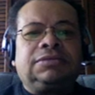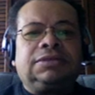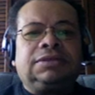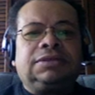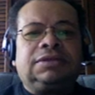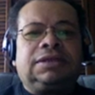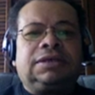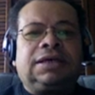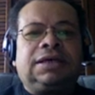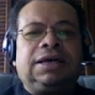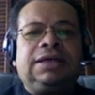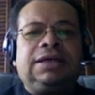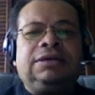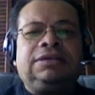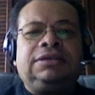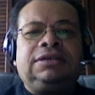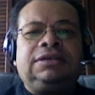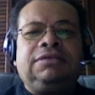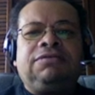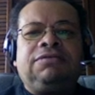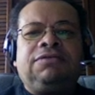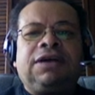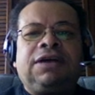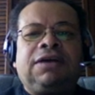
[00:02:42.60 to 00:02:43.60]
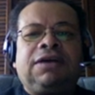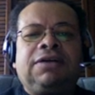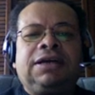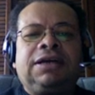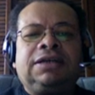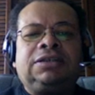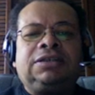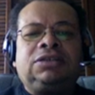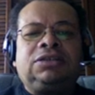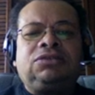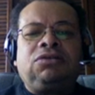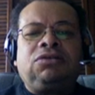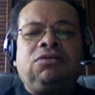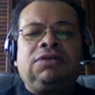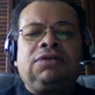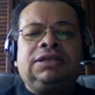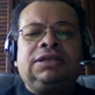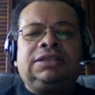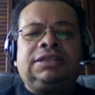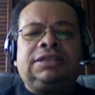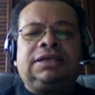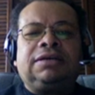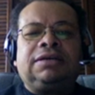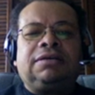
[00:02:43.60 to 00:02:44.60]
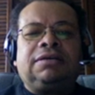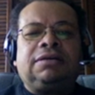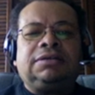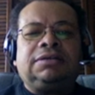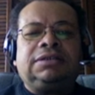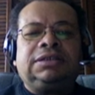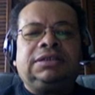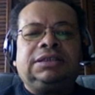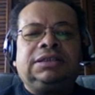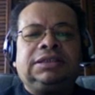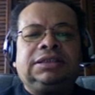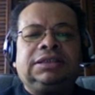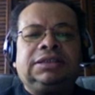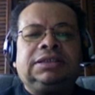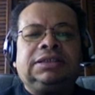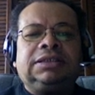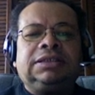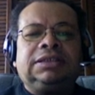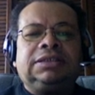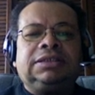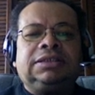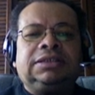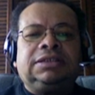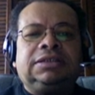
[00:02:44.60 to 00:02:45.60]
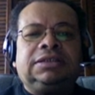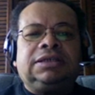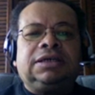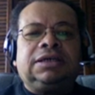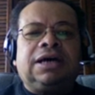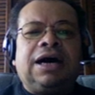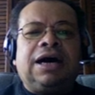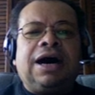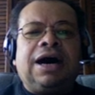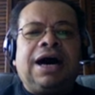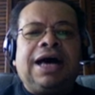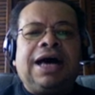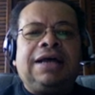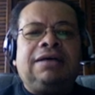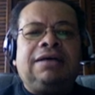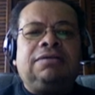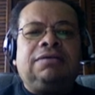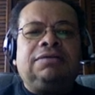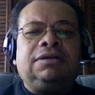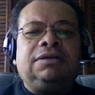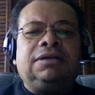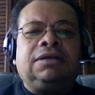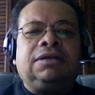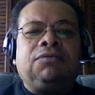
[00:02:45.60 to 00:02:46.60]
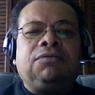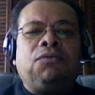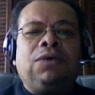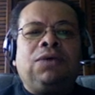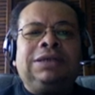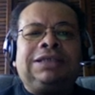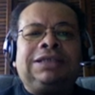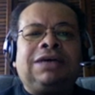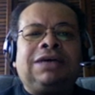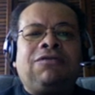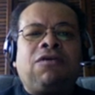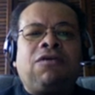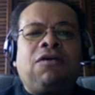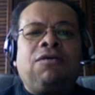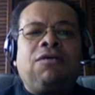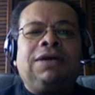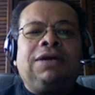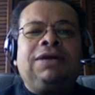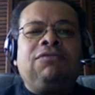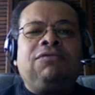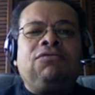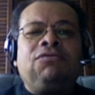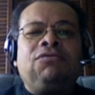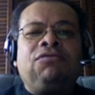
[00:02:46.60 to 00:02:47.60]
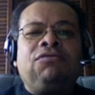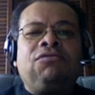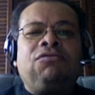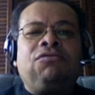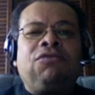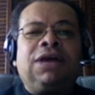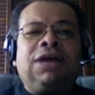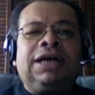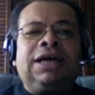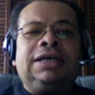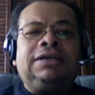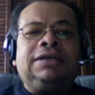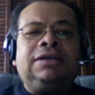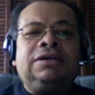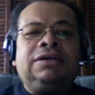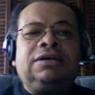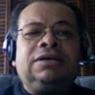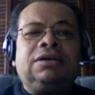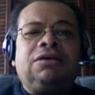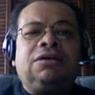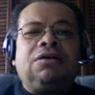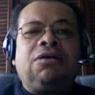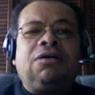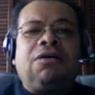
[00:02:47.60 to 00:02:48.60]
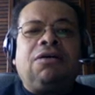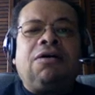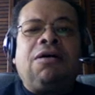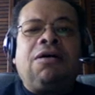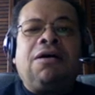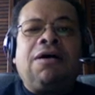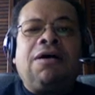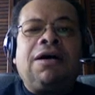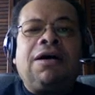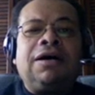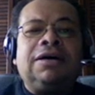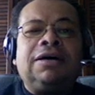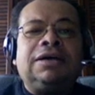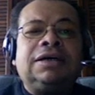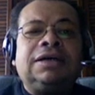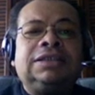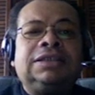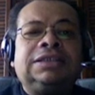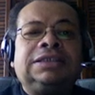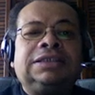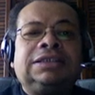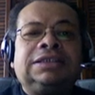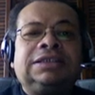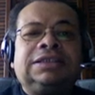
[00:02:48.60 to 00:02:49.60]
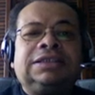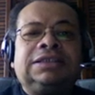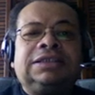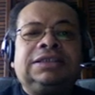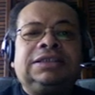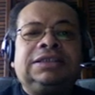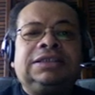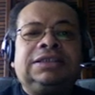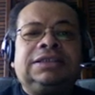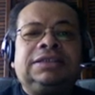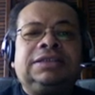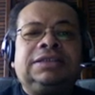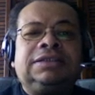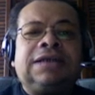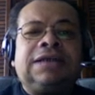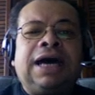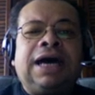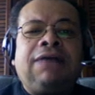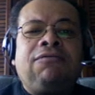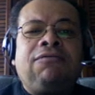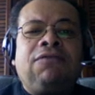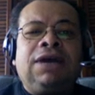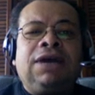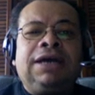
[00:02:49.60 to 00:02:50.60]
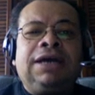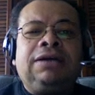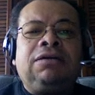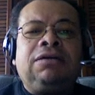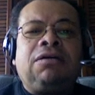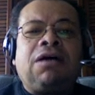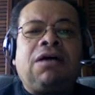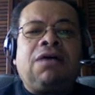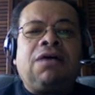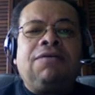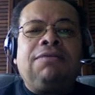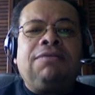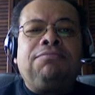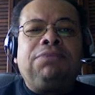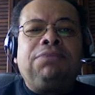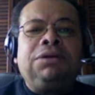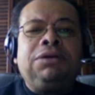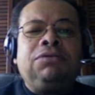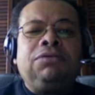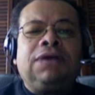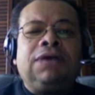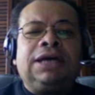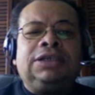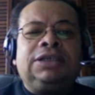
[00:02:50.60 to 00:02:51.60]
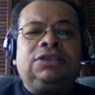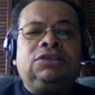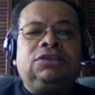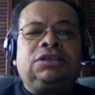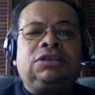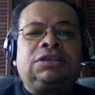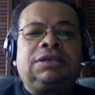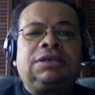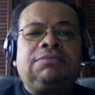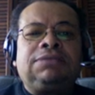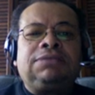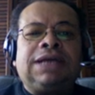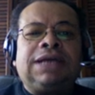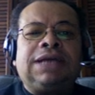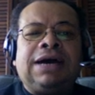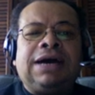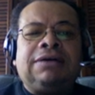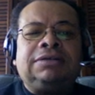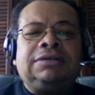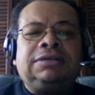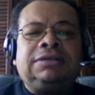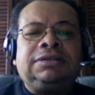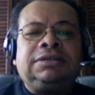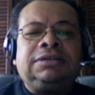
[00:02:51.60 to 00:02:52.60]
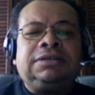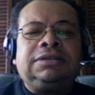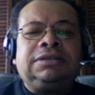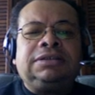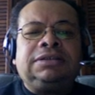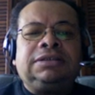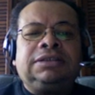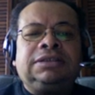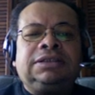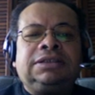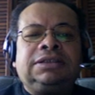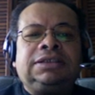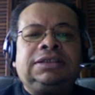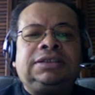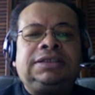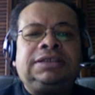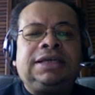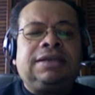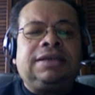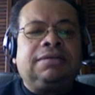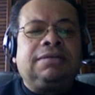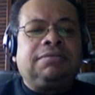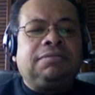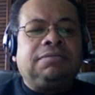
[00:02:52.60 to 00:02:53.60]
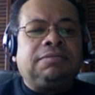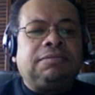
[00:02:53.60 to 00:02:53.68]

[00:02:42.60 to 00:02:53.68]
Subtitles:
Okay, and you see various stories here. The ones I've already read are not red, are in blue. As you slip down, you see them.